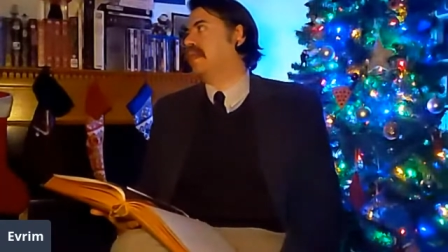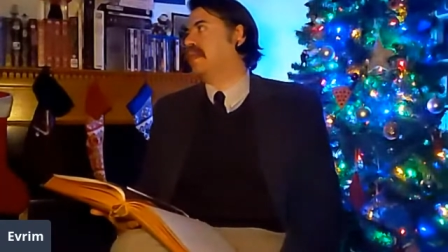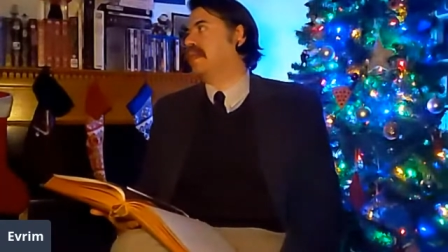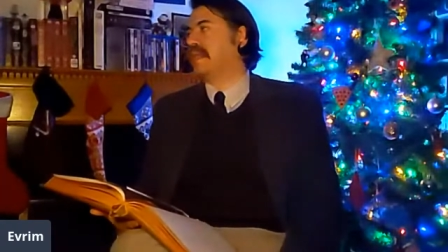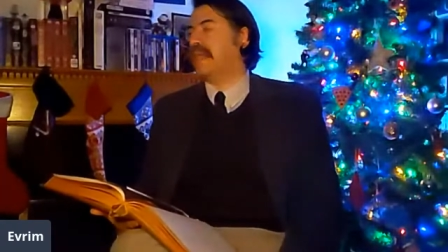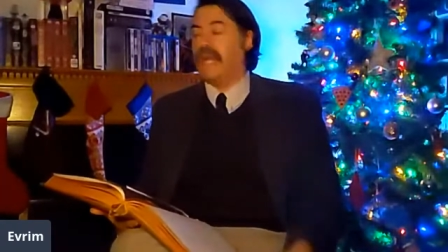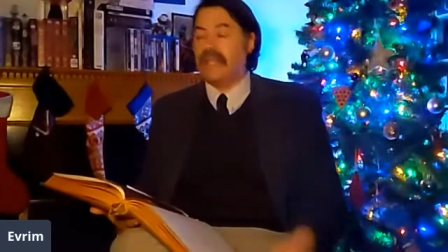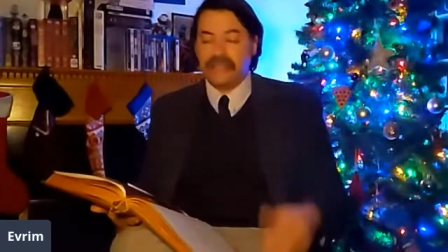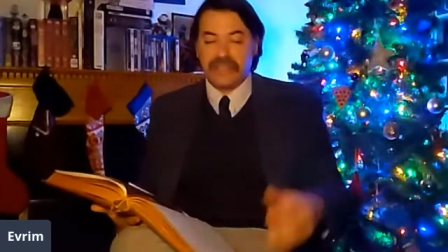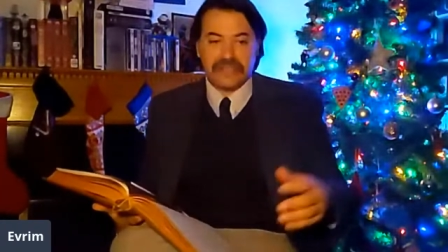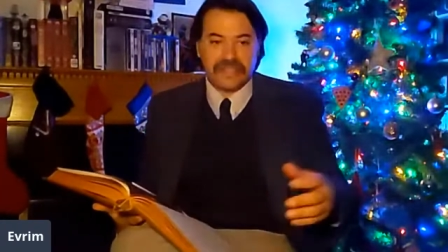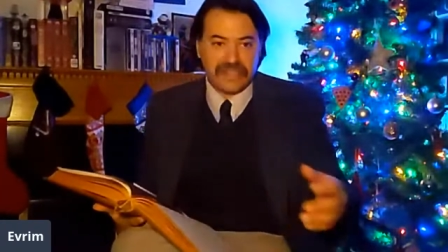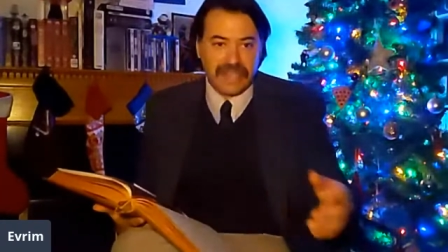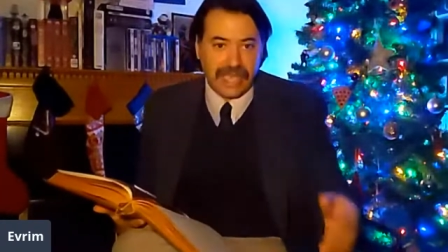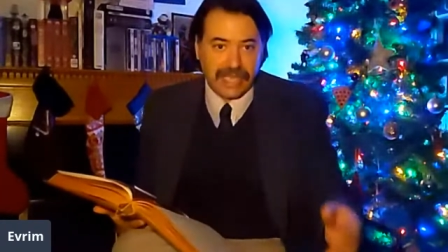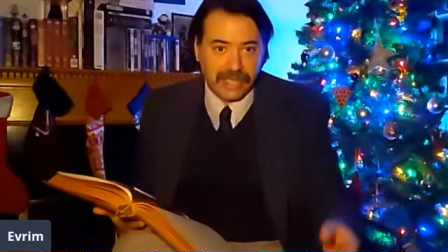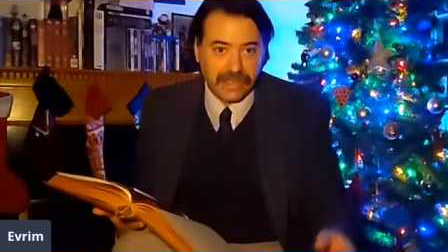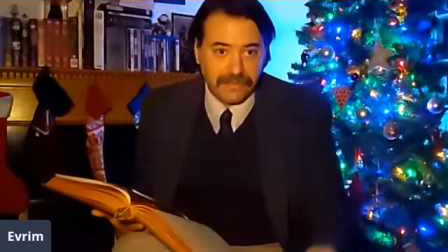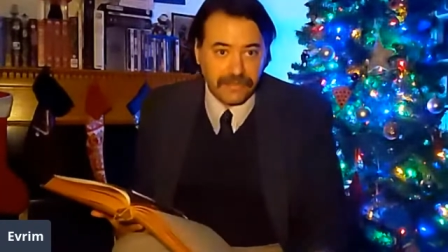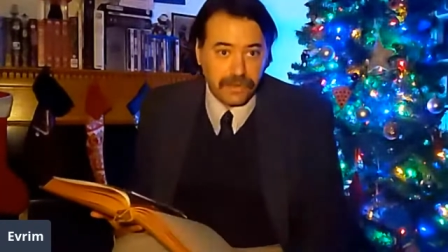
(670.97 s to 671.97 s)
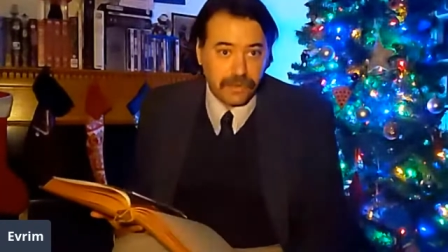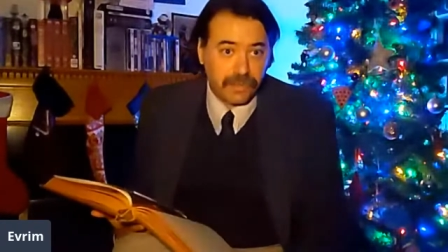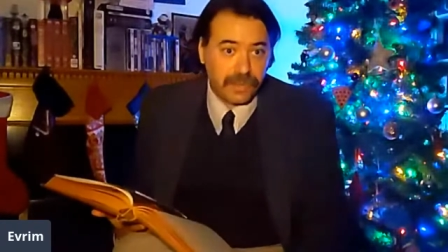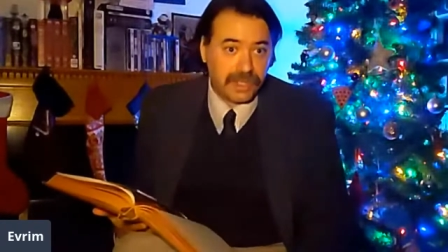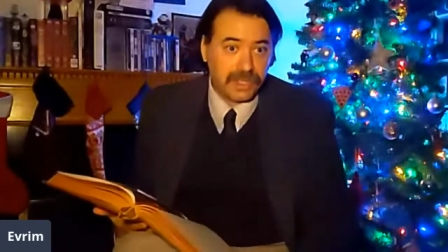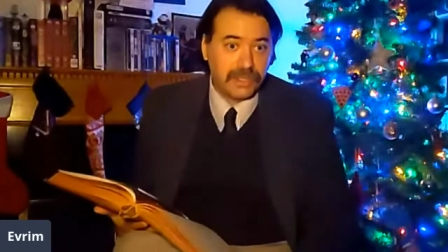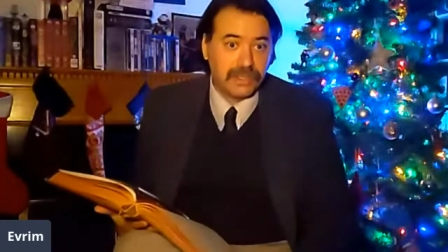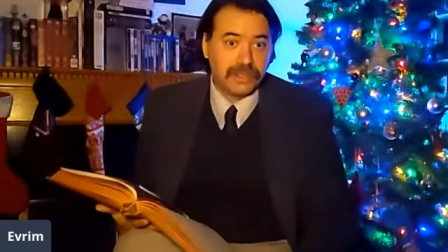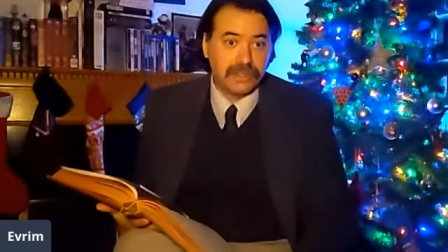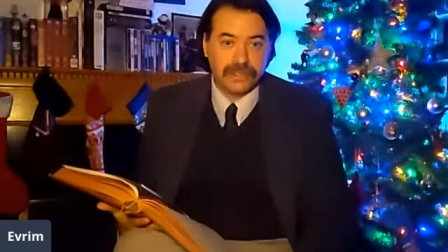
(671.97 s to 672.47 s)
cul-de-sac, if you
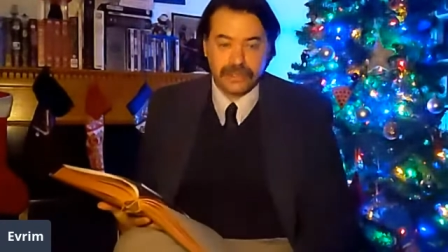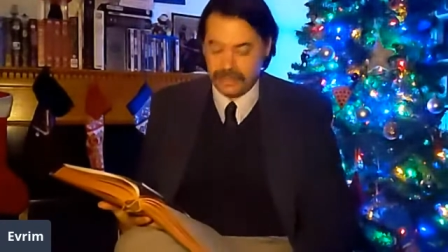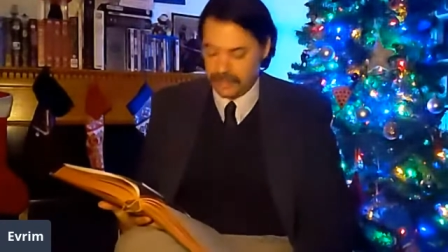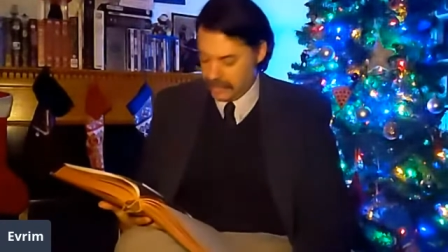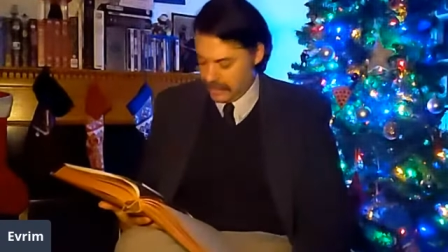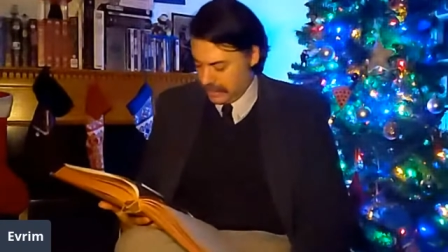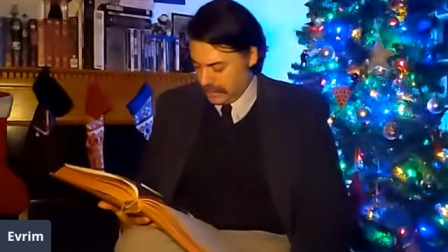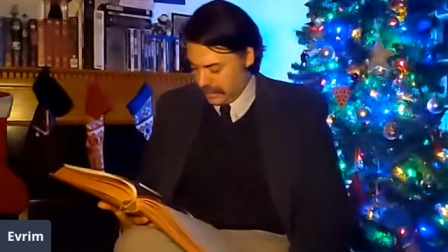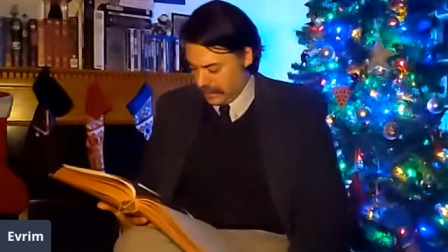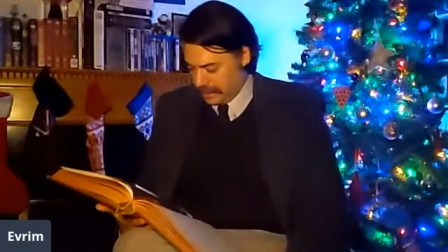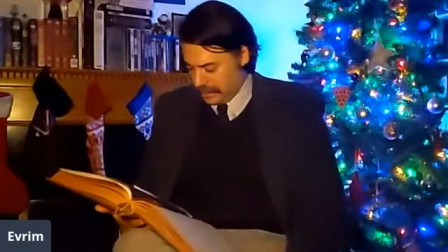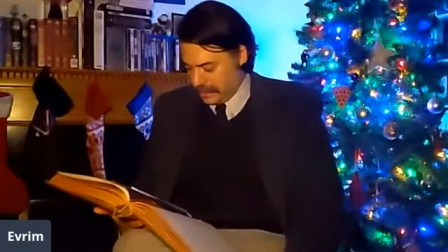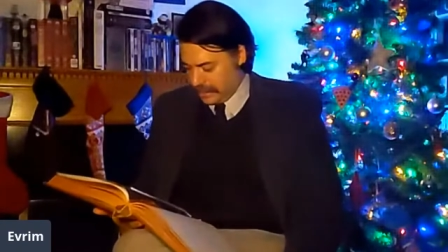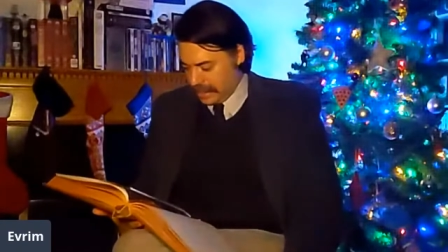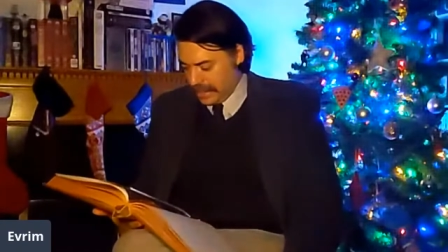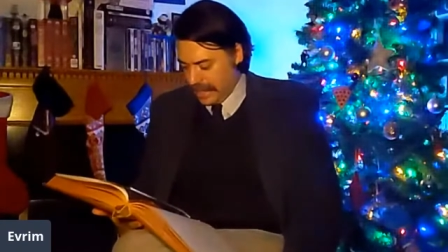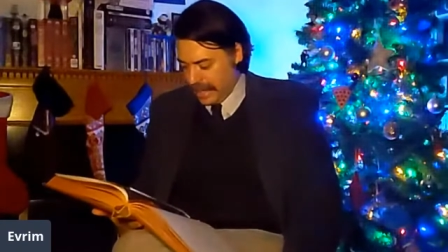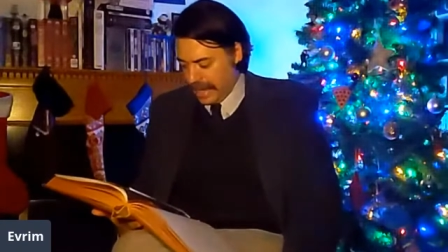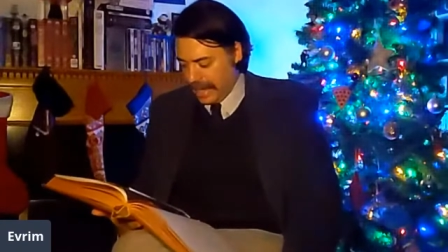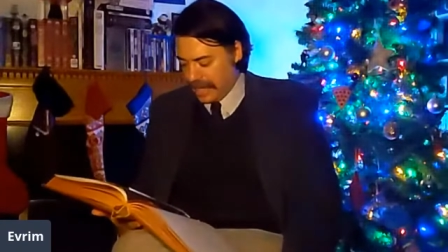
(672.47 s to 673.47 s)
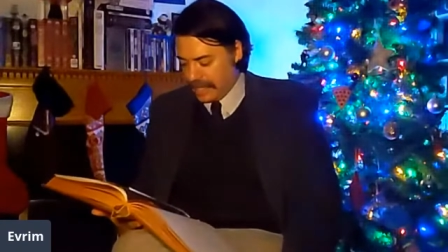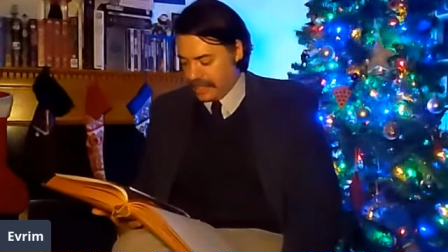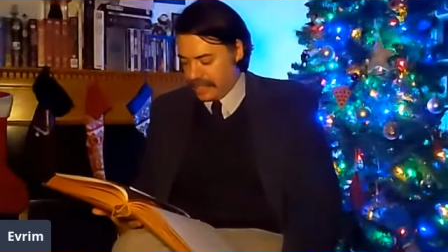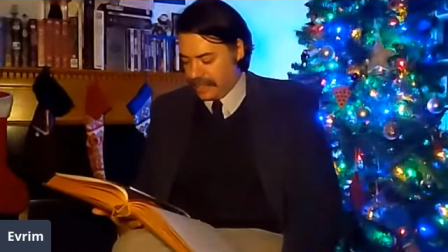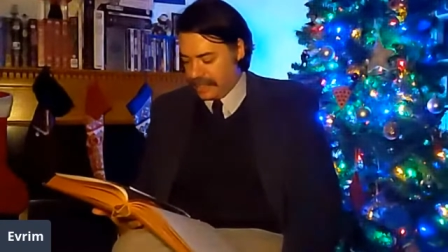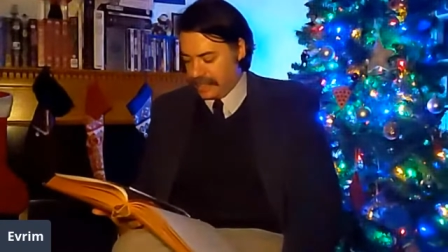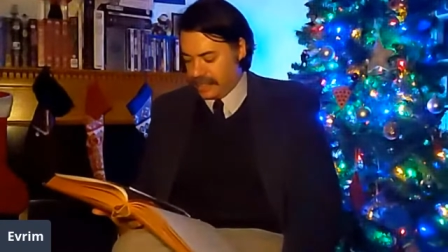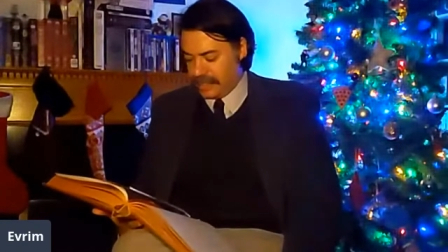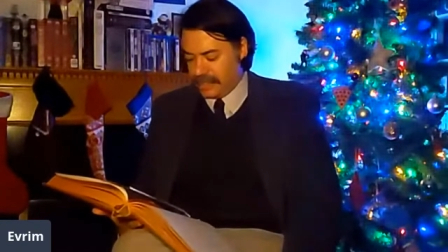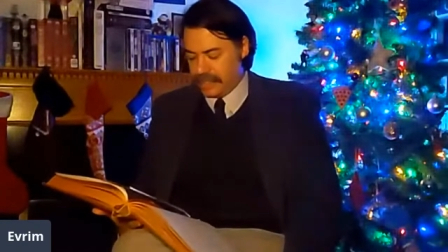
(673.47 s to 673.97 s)
will,
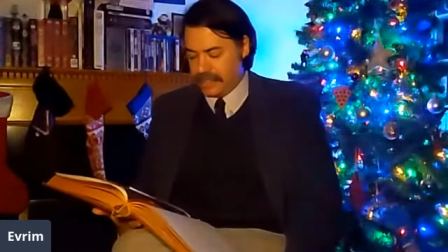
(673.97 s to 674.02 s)
and